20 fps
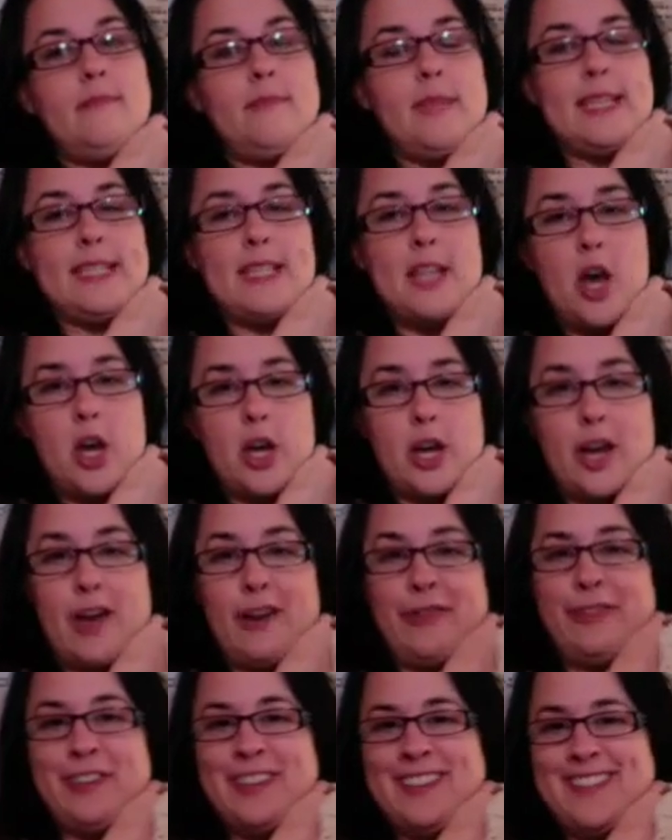it's long
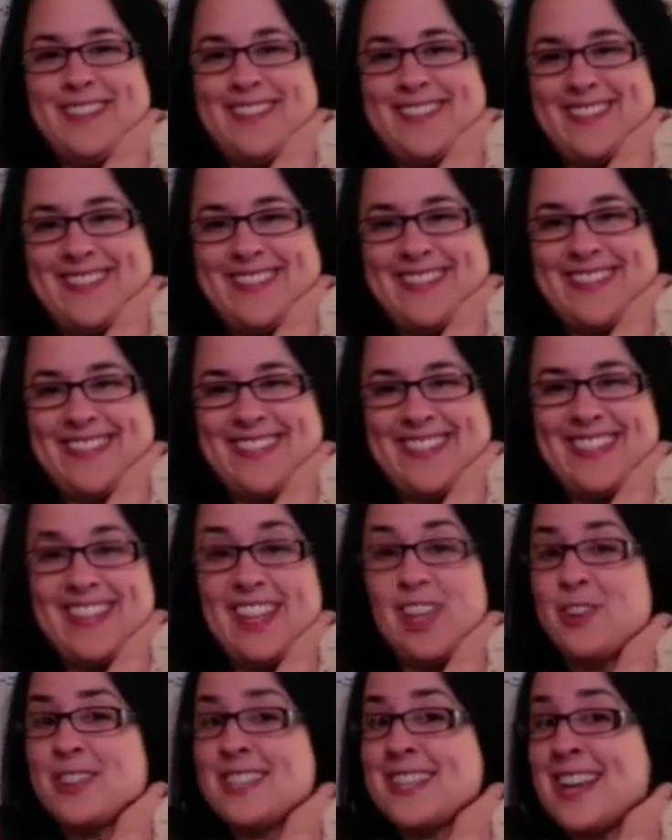enough. It
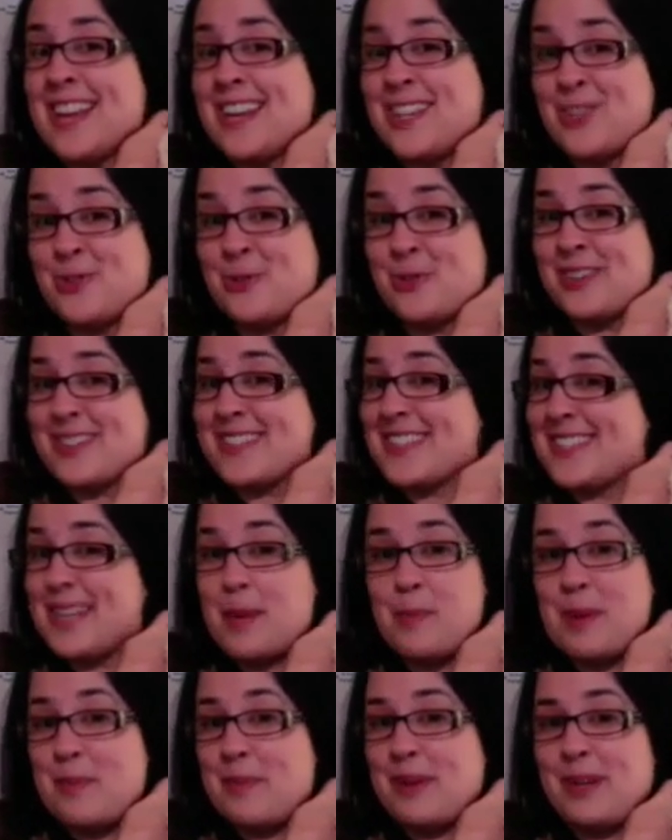looks kind of short and
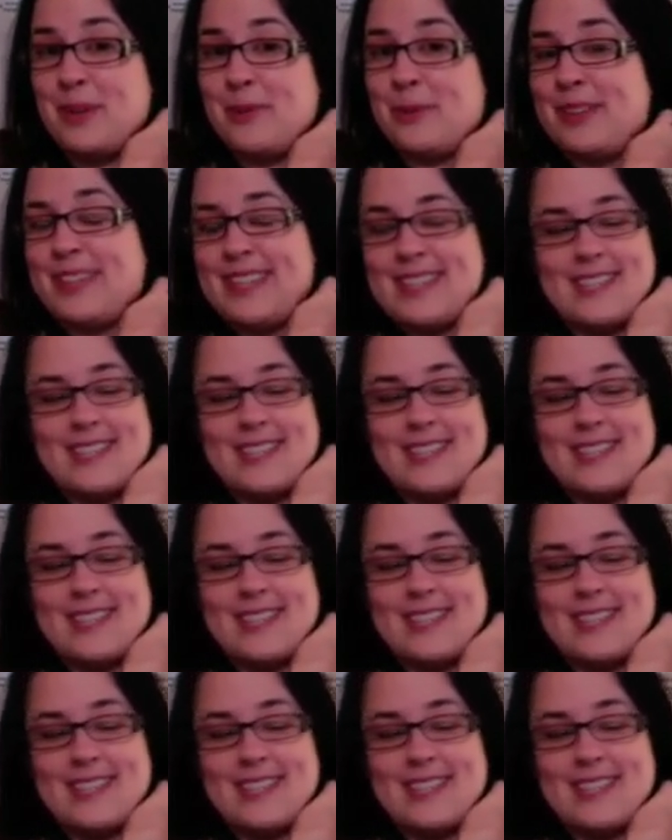stubby, but it really